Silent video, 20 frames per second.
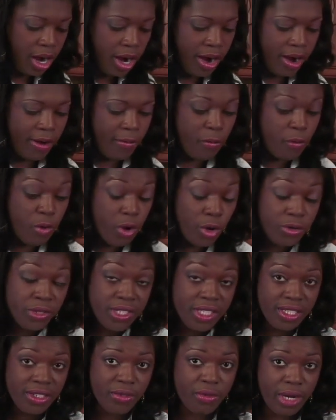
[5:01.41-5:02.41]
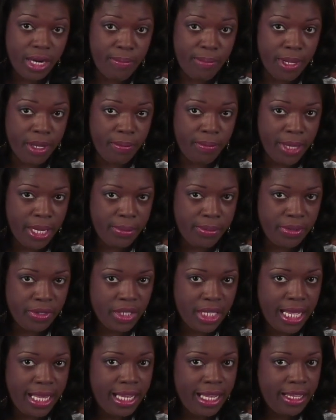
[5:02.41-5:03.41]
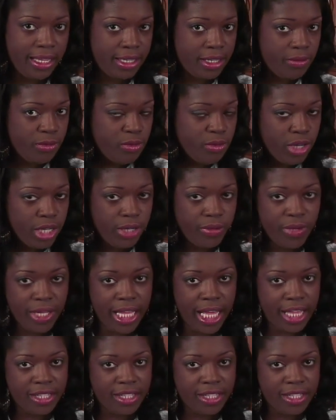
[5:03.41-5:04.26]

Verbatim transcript: are roasted red bell peppers. I, it really, really